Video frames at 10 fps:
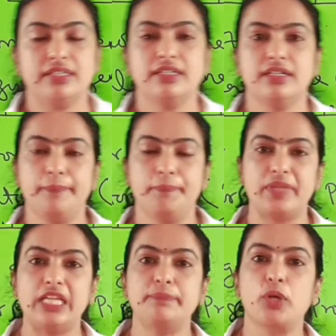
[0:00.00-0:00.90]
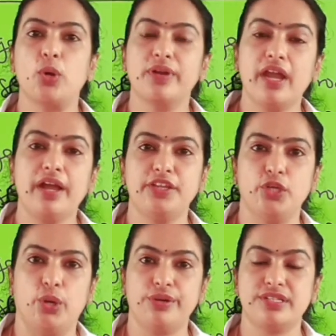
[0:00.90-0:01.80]
here in
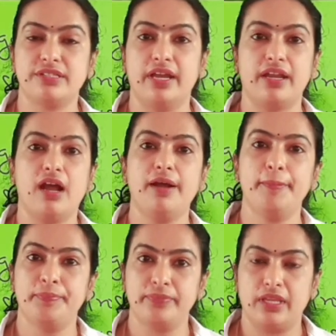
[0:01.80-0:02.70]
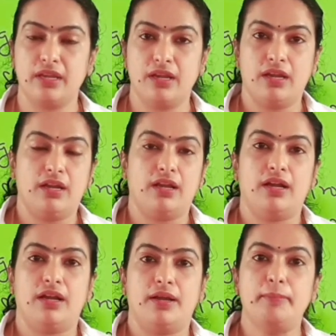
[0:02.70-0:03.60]
prokaryotes there are
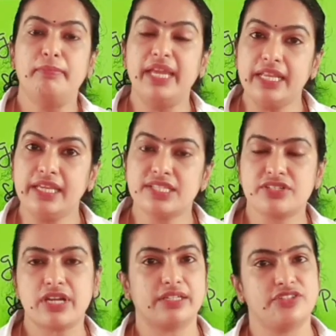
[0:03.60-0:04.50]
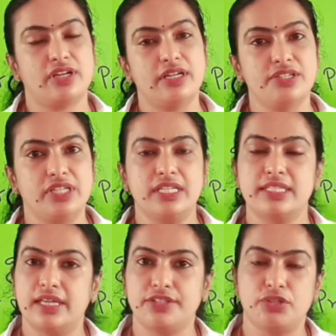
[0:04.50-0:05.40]
many structural
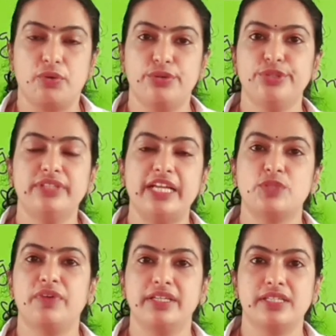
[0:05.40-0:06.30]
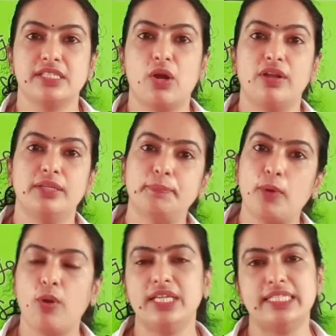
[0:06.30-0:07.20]
genes, I told you, that's why it is called the
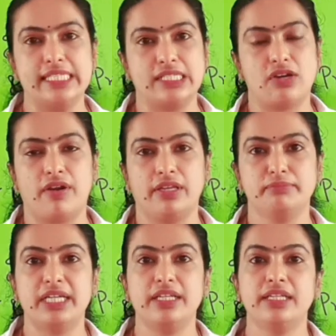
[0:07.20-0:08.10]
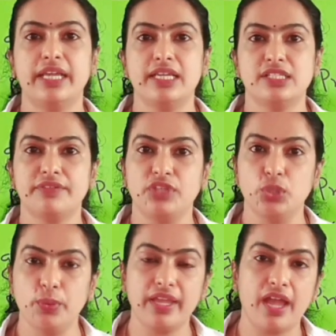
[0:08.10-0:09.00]
polycistronic. But in case of
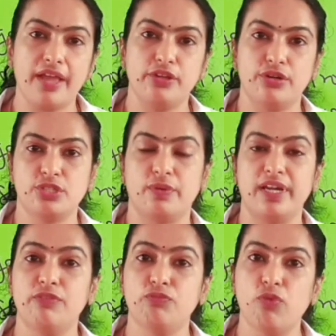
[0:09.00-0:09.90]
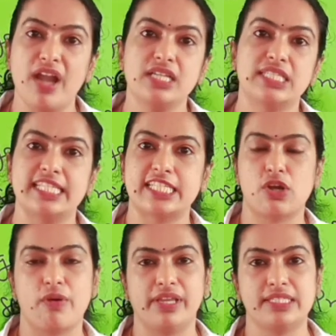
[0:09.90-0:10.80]
eukaryotes only one
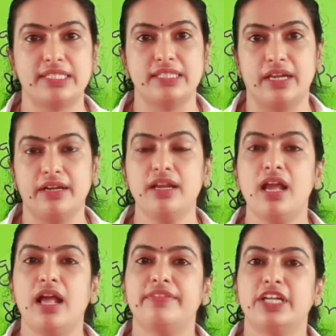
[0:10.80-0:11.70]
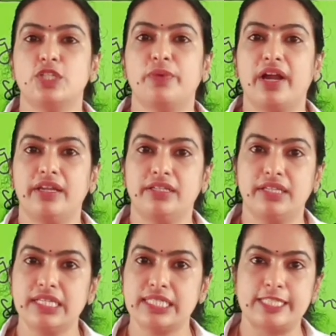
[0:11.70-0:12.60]
cistronic is there, that's why it
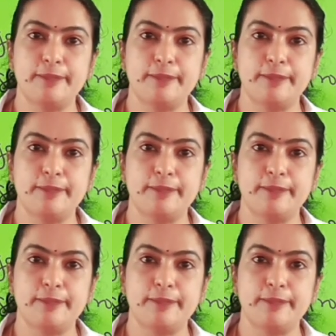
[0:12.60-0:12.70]
is